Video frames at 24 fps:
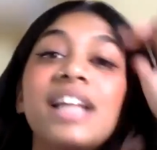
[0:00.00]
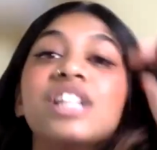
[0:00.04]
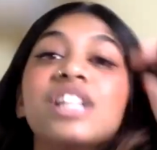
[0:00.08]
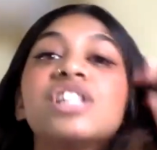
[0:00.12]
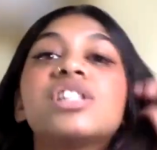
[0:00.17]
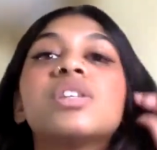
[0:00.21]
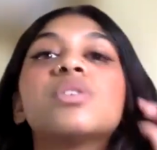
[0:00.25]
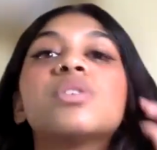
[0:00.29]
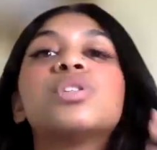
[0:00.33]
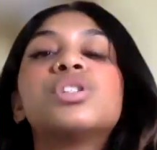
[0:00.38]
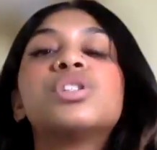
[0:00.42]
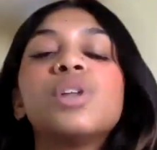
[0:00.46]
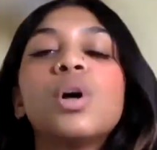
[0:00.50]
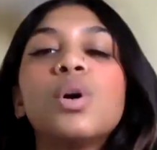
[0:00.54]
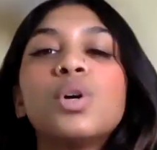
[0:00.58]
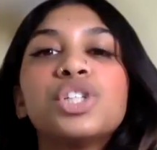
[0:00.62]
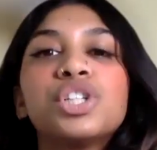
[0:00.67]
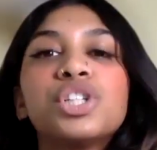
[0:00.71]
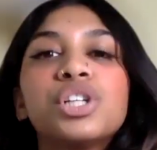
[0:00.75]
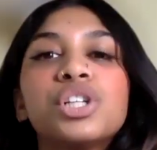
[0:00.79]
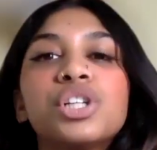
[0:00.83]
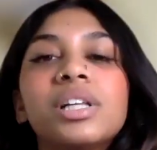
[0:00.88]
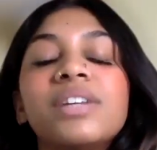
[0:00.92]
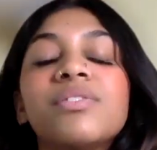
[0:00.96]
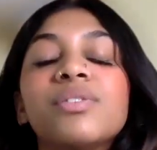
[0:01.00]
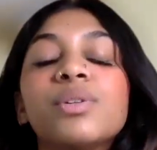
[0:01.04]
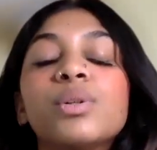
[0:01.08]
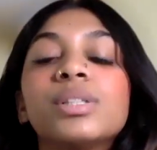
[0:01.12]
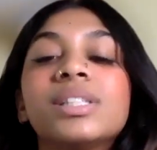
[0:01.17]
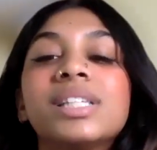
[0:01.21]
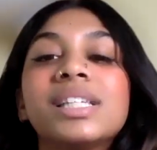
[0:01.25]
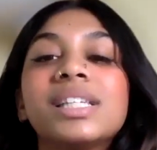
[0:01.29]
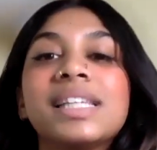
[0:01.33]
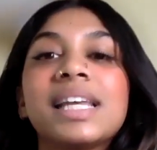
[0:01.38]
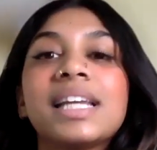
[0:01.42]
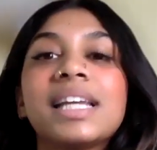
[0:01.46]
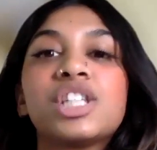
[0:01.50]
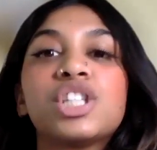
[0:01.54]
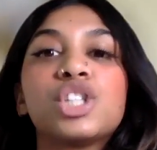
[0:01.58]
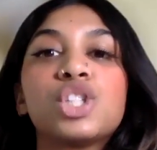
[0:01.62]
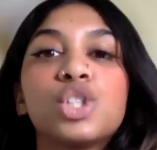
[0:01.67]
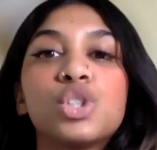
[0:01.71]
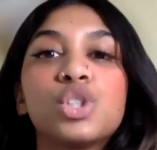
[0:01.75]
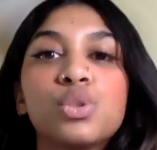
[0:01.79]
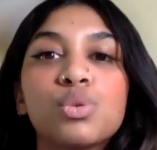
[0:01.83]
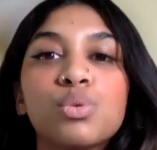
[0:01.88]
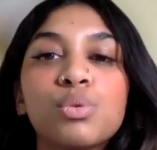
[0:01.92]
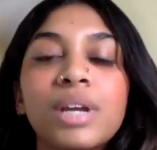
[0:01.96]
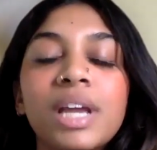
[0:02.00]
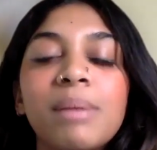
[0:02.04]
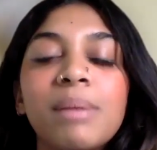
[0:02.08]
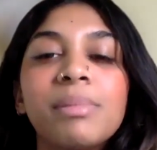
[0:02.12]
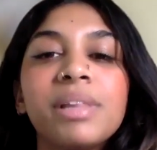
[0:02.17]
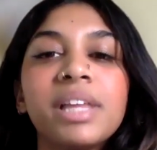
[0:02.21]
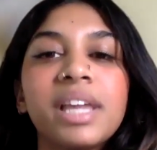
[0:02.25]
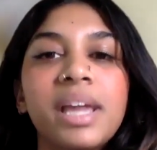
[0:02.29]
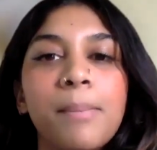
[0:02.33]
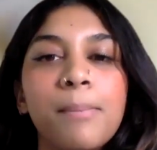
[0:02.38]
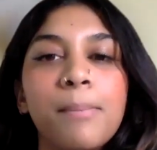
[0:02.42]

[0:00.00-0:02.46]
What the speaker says: And so social influence is extremely